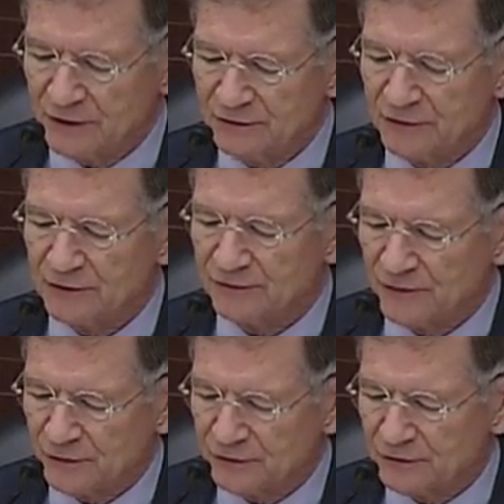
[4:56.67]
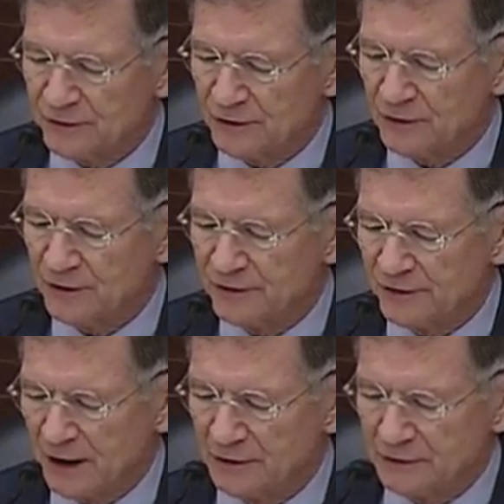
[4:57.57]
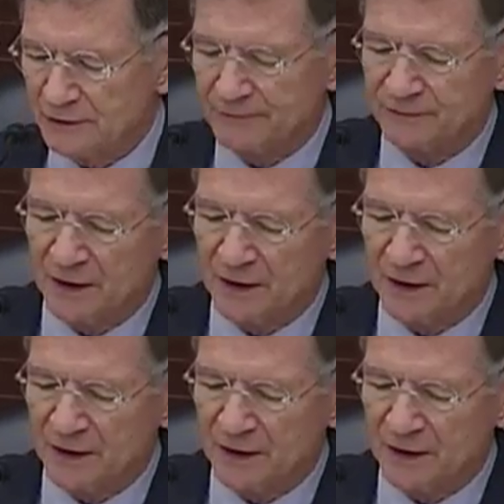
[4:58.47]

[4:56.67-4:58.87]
research focused on early childhood.